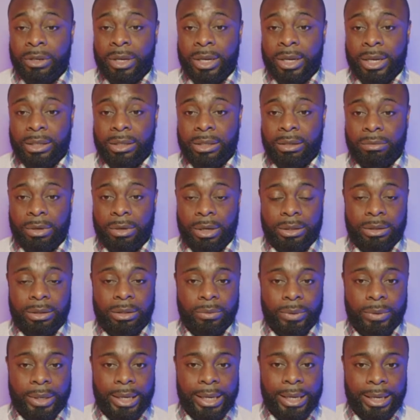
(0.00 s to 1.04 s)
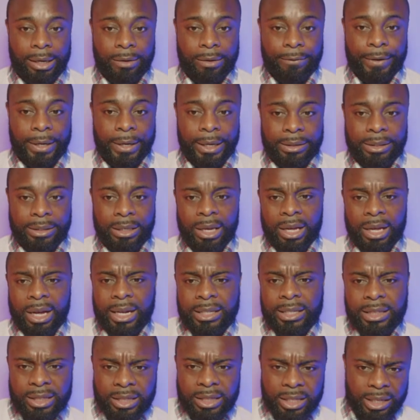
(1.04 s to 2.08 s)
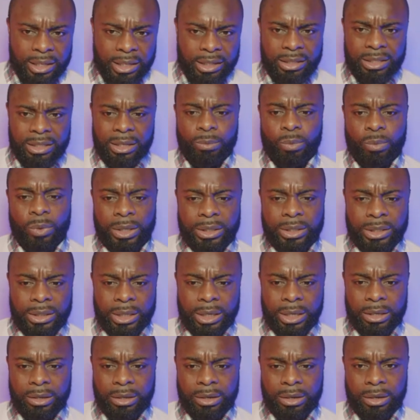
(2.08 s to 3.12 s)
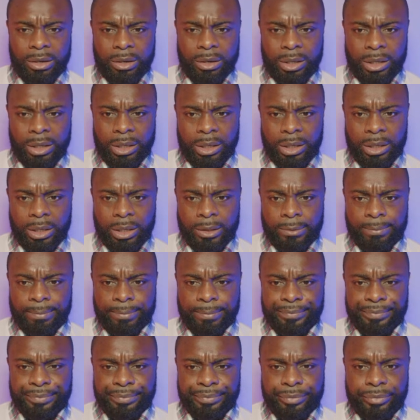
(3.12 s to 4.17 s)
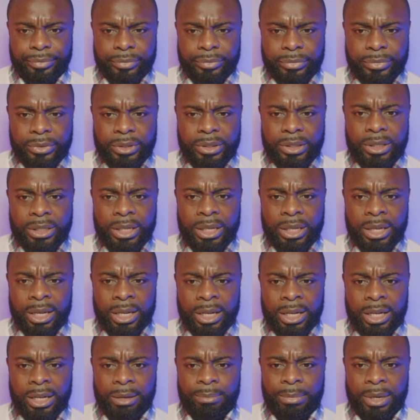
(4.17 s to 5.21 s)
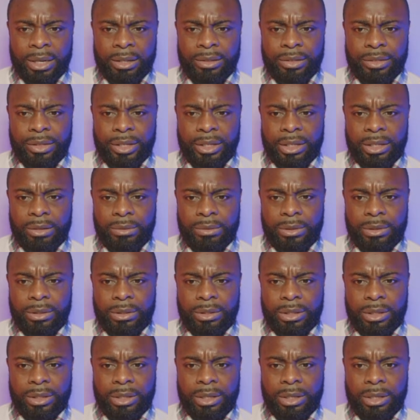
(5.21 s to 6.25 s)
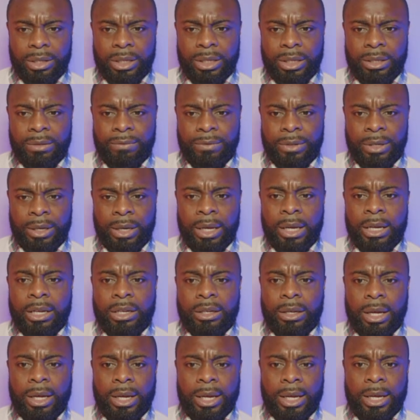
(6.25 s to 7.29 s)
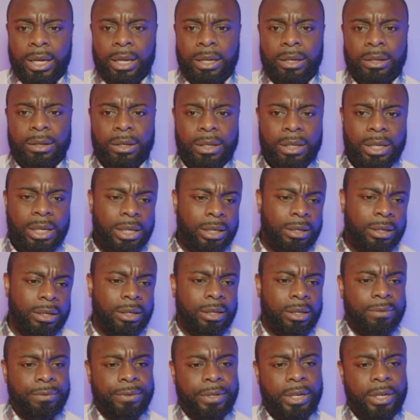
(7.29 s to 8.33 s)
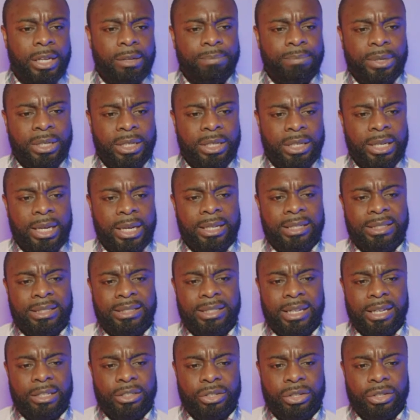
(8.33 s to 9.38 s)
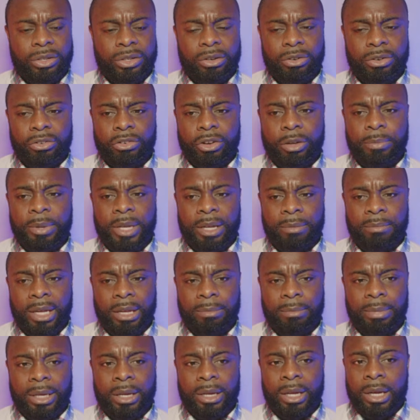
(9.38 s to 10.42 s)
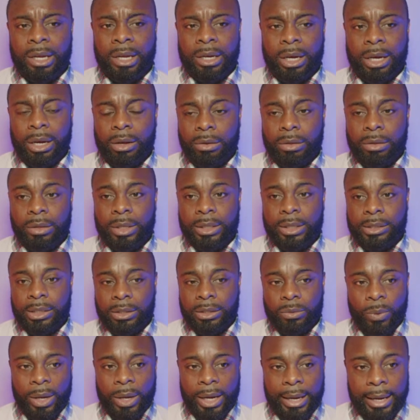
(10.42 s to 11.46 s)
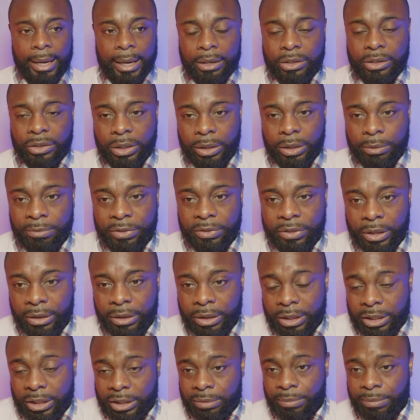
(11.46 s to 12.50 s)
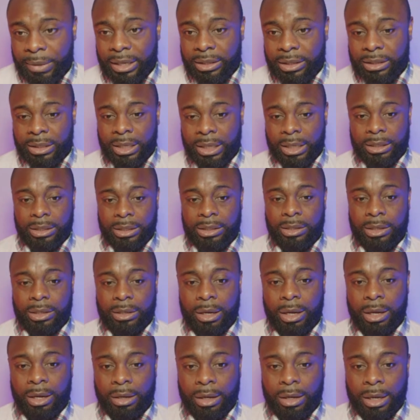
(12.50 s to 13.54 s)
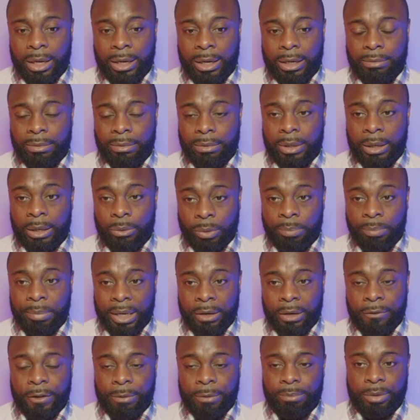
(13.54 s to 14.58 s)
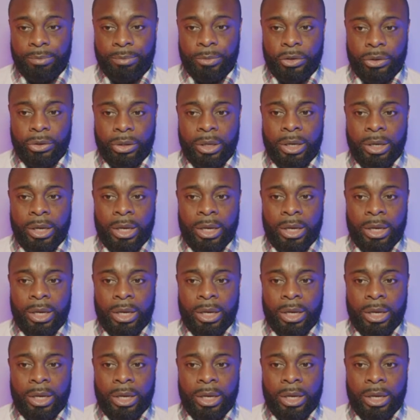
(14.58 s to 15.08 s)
Toronto and Halifax. I think someone said earlier, I think it was Kia Vinay BDA said to the Caribbean maybe. Now, this is why I actually think this makes sense, that would benefit Bermuda.